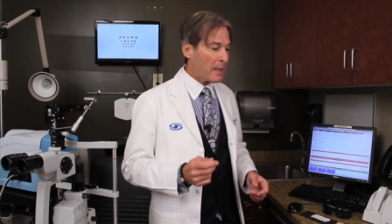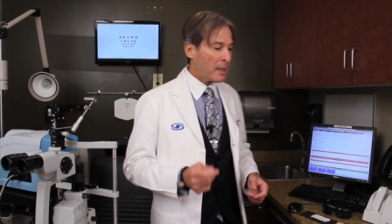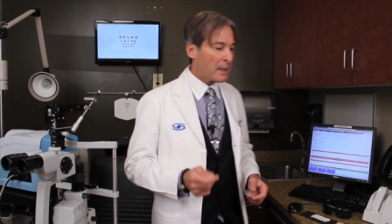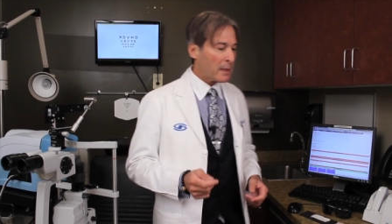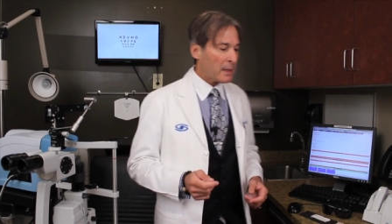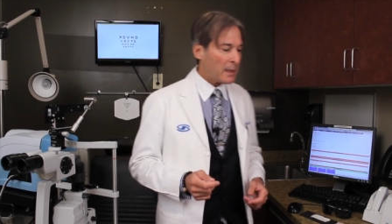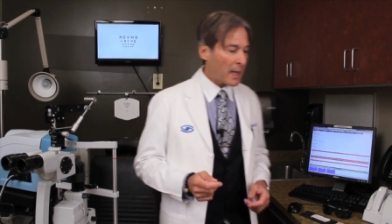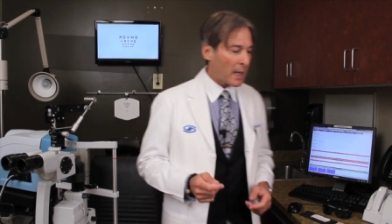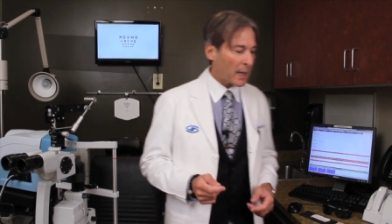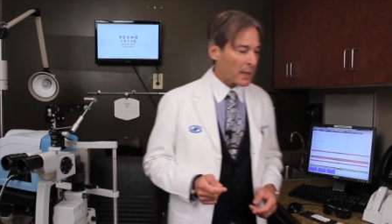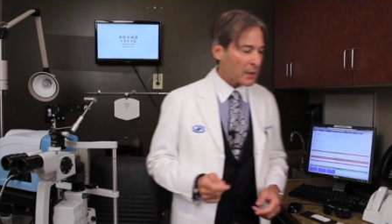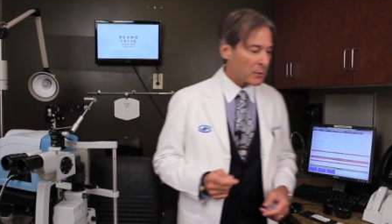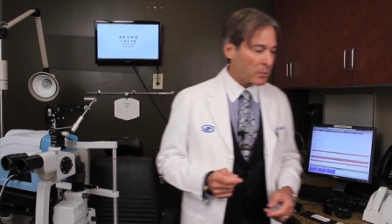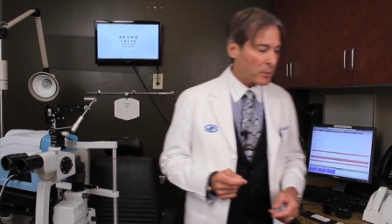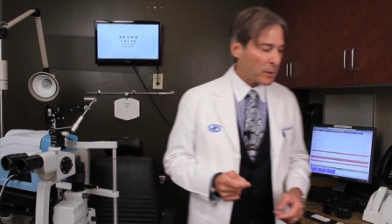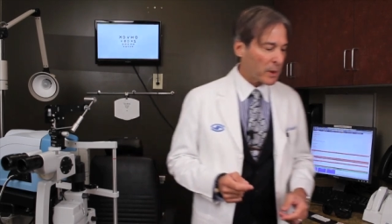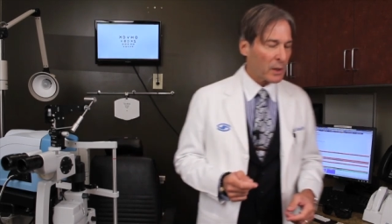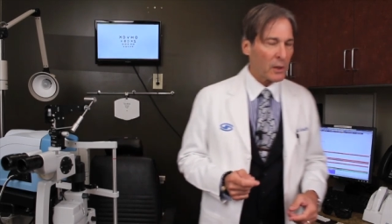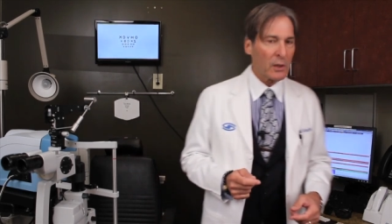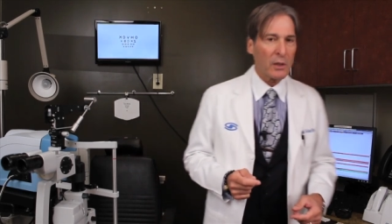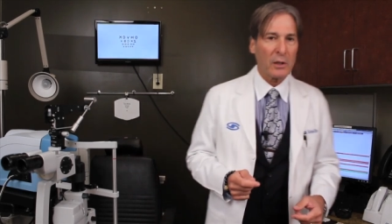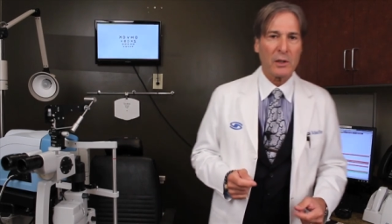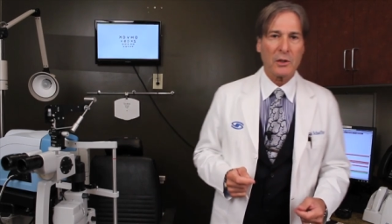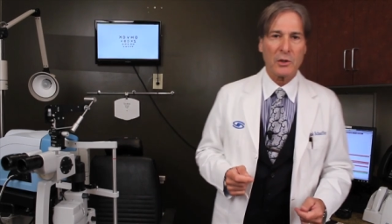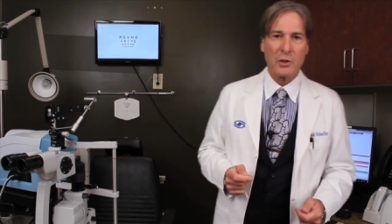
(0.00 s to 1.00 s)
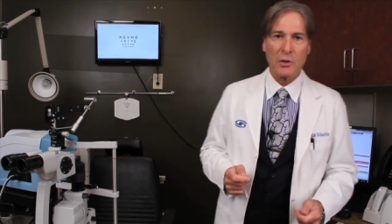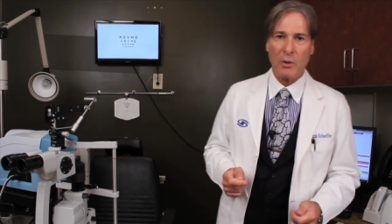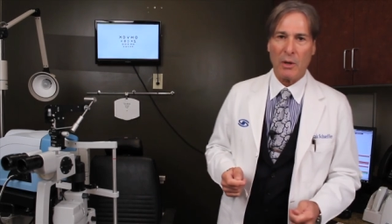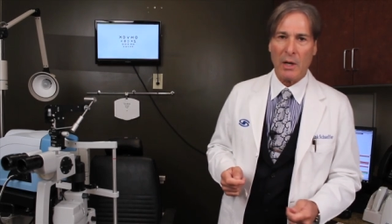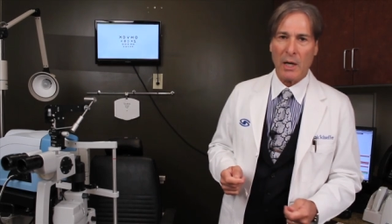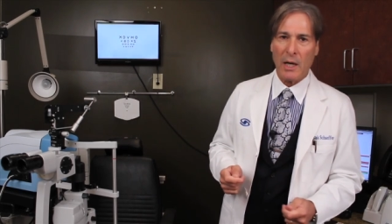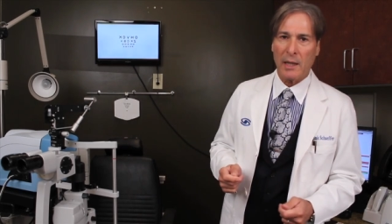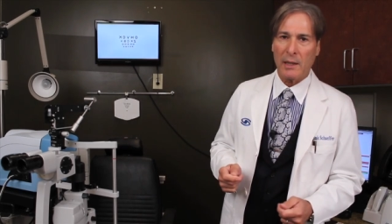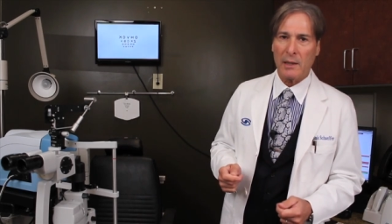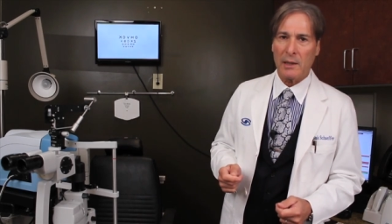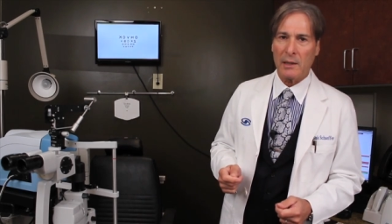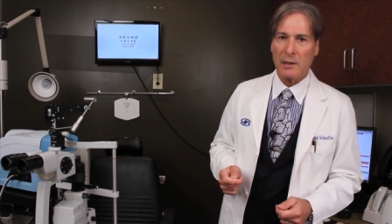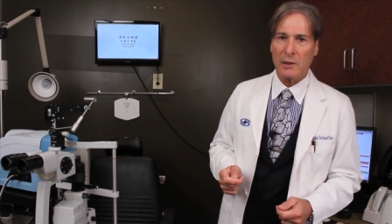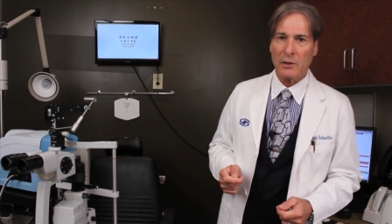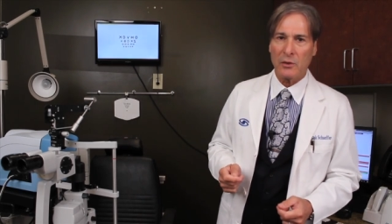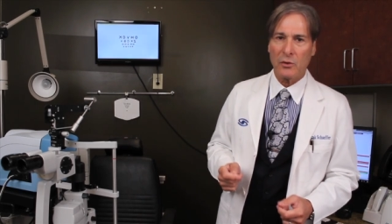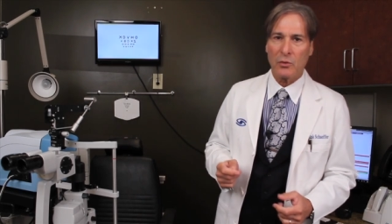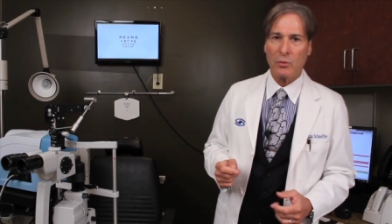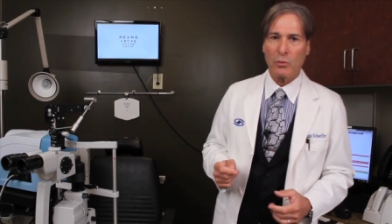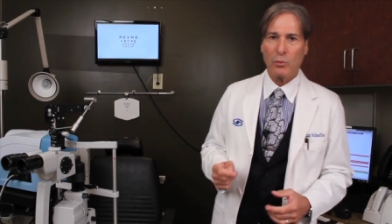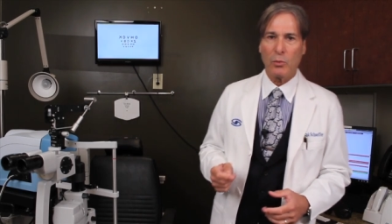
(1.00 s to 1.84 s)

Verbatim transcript: Next, we can look at your eyelids.